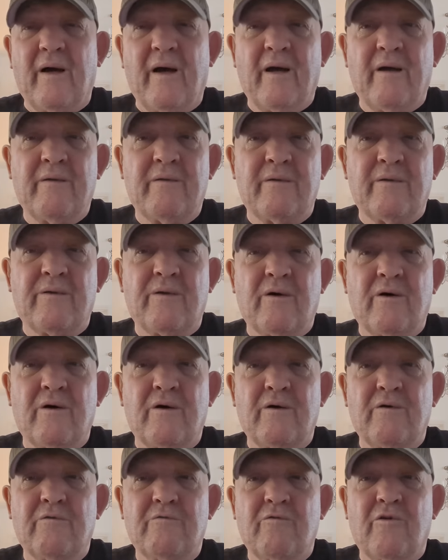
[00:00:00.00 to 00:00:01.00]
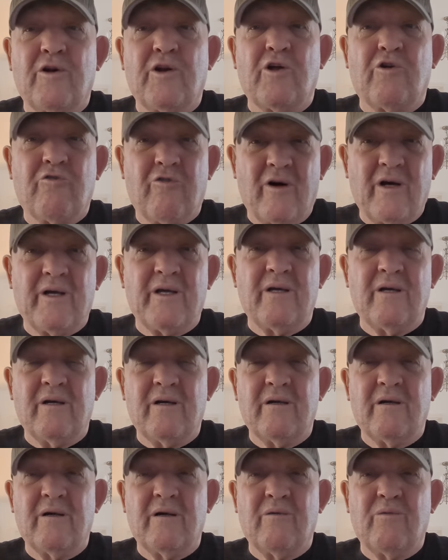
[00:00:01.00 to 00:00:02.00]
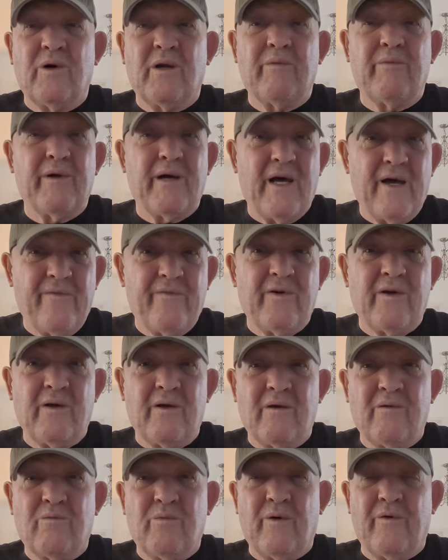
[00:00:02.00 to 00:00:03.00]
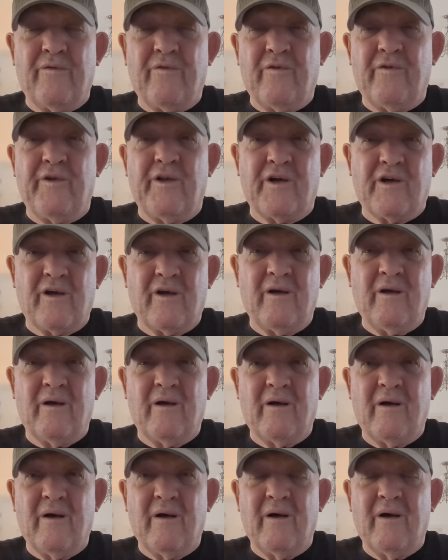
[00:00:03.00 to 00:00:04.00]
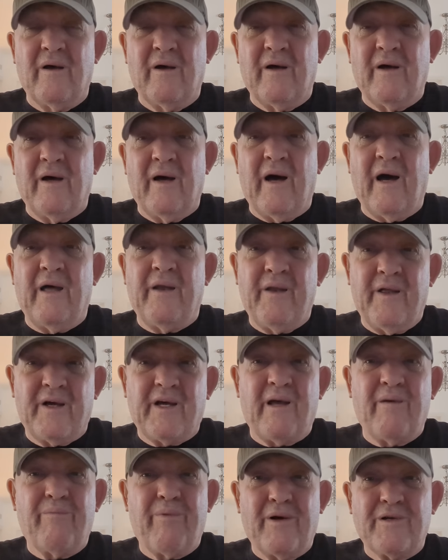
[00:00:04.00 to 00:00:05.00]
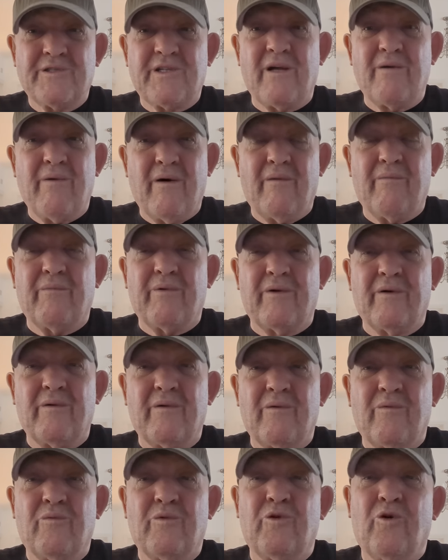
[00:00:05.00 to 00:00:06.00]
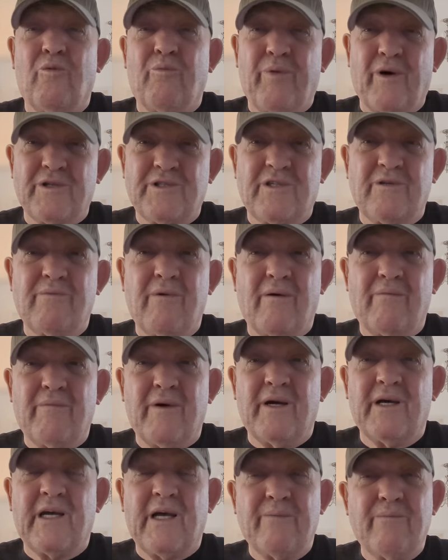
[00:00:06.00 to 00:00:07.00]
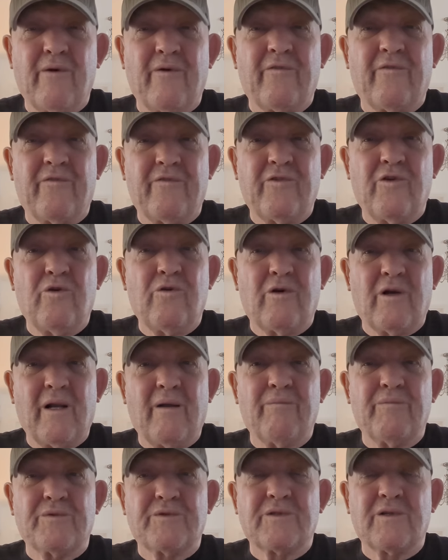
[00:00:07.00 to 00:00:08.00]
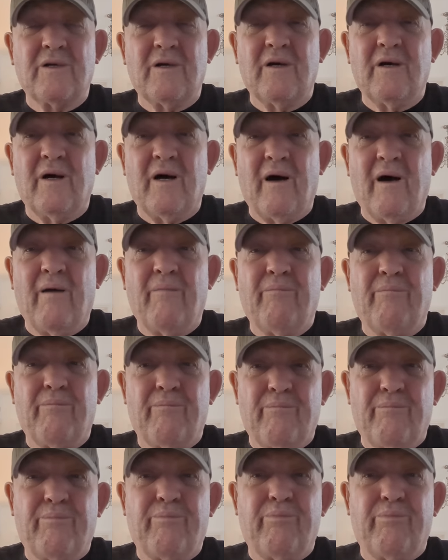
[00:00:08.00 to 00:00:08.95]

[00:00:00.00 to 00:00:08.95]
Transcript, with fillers: and uh, Ronnie Kray went a bit heavy with uh, Nicky, and Nicky bashed him up. Well, not bashed him up, mate, give him a few clumps and